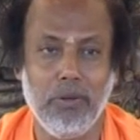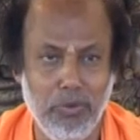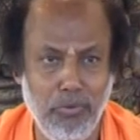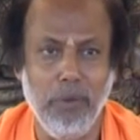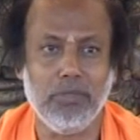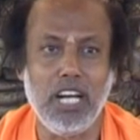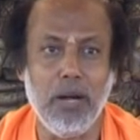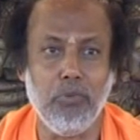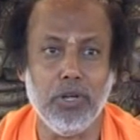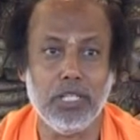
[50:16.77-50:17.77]
From the firm
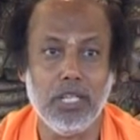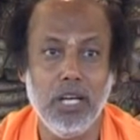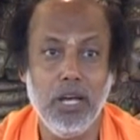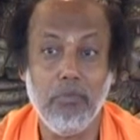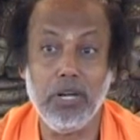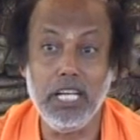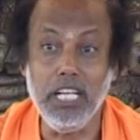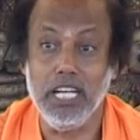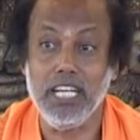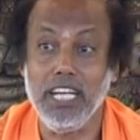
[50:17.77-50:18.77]
standpoint. But
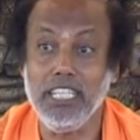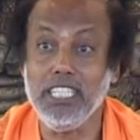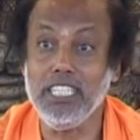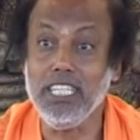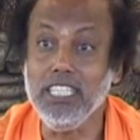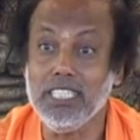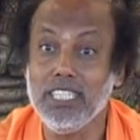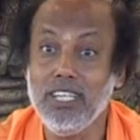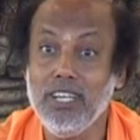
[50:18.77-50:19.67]
in reality it is?